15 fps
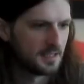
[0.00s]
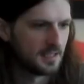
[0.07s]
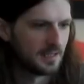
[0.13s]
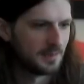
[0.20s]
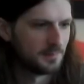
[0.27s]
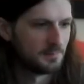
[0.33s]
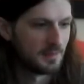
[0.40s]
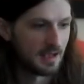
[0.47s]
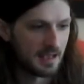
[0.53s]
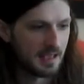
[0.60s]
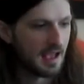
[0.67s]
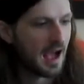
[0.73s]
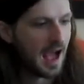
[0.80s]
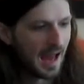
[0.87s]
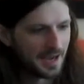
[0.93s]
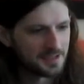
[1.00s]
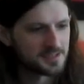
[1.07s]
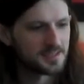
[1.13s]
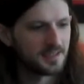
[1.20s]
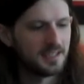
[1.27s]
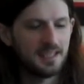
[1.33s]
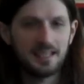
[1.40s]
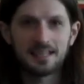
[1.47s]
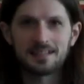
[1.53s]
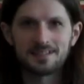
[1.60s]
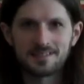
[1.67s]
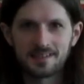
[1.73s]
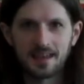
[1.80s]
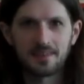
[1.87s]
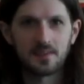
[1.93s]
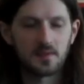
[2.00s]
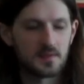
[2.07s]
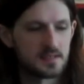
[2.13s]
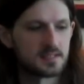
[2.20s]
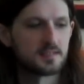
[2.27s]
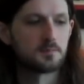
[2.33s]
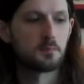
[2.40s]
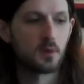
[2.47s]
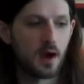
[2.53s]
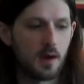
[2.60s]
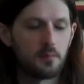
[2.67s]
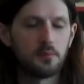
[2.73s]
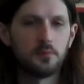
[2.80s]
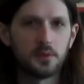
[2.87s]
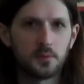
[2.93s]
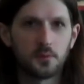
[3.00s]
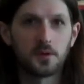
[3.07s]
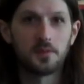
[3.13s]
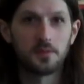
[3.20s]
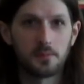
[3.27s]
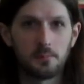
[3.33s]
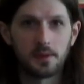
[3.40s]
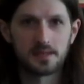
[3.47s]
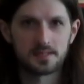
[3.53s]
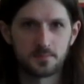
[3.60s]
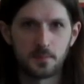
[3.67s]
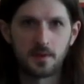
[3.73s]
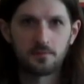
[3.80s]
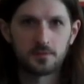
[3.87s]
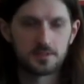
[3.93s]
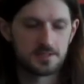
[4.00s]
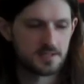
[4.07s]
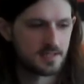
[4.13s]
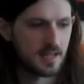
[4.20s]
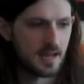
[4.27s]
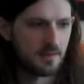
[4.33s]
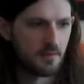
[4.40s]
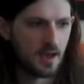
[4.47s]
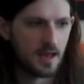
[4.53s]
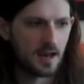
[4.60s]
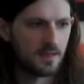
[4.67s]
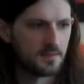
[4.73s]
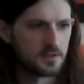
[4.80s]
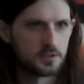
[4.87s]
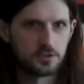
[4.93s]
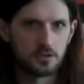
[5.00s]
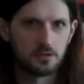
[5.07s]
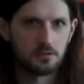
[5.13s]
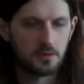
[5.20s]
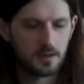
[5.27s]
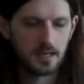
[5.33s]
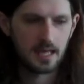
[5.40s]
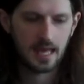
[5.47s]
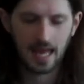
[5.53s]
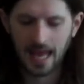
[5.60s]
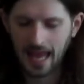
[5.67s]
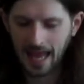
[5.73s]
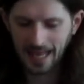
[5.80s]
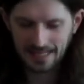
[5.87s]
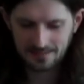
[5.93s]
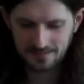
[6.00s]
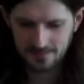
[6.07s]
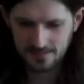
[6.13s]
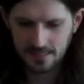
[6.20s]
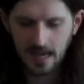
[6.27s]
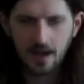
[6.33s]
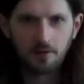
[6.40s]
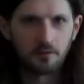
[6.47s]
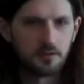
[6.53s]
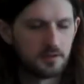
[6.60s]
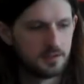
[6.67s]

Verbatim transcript: Um, I honestly can say that this is probably one of the best beverages that I've had on this show, hands down.